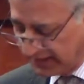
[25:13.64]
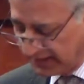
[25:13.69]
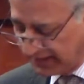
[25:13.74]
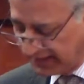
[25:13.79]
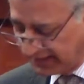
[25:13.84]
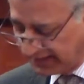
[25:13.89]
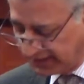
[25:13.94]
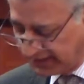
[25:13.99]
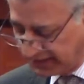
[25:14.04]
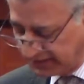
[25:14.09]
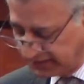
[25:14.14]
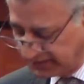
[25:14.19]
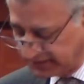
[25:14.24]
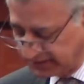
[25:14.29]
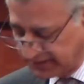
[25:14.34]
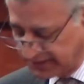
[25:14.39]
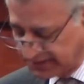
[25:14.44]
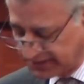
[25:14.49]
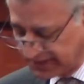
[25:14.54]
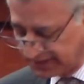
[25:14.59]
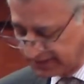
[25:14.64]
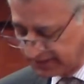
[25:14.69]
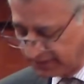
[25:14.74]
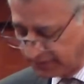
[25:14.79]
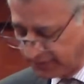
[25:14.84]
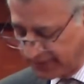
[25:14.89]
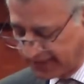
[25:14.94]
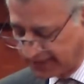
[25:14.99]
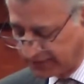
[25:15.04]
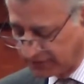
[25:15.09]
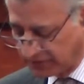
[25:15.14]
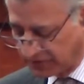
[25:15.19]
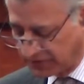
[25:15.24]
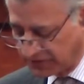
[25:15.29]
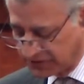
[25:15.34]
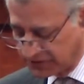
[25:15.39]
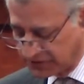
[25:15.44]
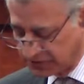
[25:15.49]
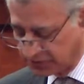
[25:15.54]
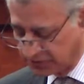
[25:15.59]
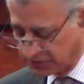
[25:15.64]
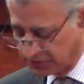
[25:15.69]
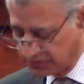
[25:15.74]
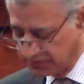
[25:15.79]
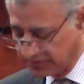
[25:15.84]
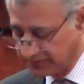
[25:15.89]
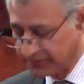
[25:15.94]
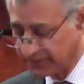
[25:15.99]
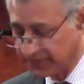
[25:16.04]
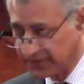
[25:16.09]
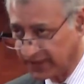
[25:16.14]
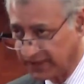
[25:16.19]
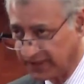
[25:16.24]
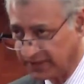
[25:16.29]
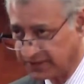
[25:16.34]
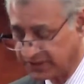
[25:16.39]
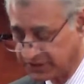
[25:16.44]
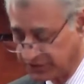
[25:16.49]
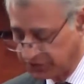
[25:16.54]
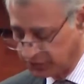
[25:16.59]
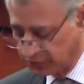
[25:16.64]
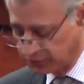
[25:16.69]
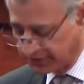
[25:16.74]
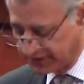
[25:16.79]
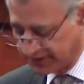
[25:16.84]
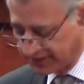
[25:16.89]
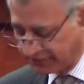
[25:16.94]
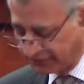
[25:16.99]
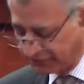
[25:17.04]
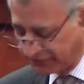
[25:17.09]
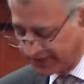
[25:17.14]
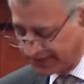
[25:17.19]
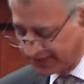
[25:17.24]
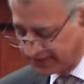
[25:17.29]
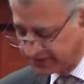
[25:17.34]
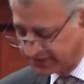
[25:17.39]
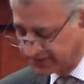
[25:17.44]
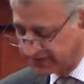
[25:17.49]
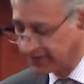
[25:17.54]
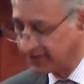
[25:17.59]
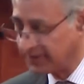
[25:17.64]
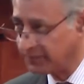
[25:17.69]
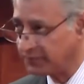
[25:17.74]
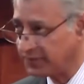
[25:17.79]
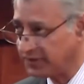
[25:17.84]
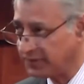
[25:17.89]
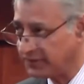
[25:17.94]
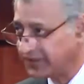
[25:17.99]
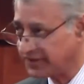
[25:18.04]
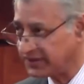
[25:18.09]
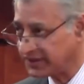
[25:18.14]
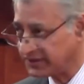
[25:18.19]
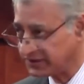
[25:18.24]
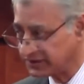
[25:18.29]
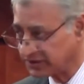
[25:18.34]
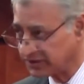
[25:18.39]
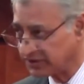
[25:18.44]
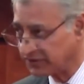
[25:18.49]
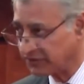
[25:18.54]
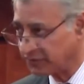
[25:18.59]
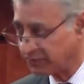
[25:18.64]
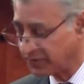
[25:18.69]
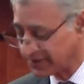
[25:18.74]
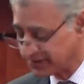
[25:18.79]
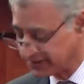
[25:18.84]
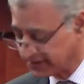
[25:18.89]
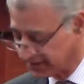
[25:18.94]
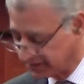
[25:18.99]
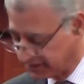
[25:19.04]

In addition, the central bank also instituted a phased implementation of Basel